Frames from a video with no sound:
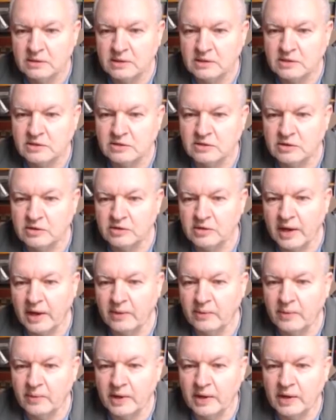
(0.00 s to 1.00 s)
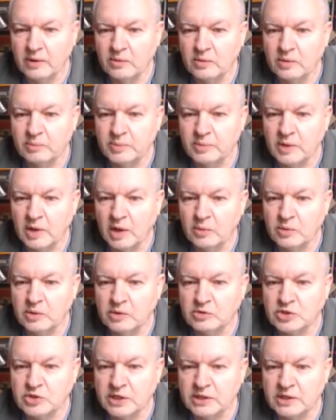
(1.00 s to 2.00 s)
Let's do it that way, but I
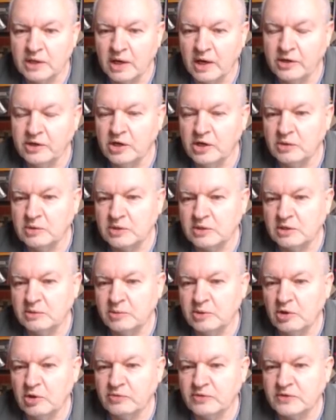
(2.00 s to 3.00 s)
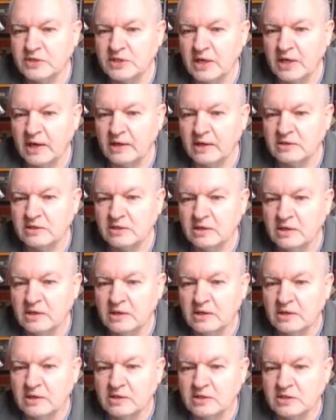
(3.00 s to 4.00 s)
will check it. I know it's going to be offset
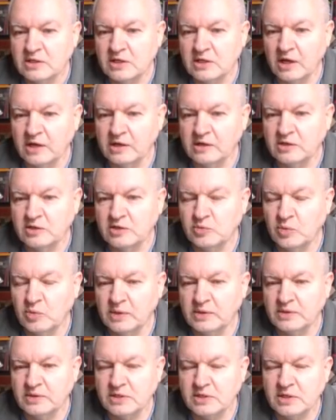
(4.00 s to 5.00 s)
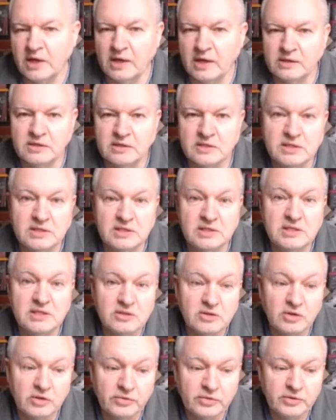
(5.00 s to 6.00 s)
slightly to one side because it
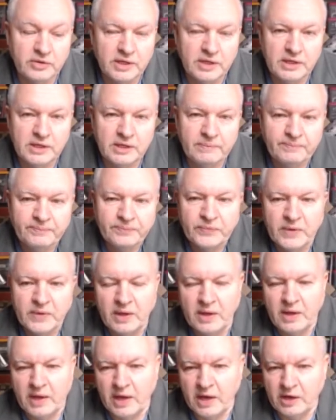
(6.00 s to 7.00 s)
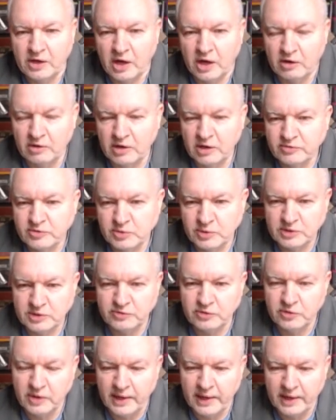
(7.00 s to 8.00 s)
is on the
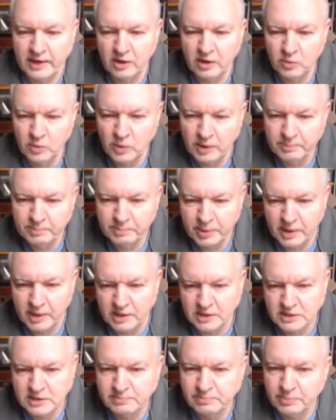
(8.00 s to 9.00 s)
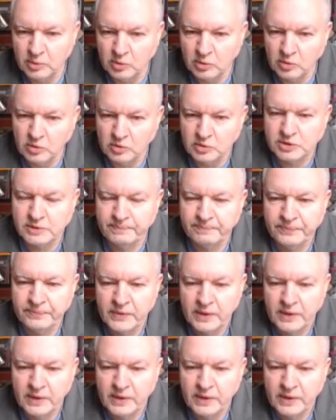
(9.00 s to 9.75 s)
NRF24L01 Plus board.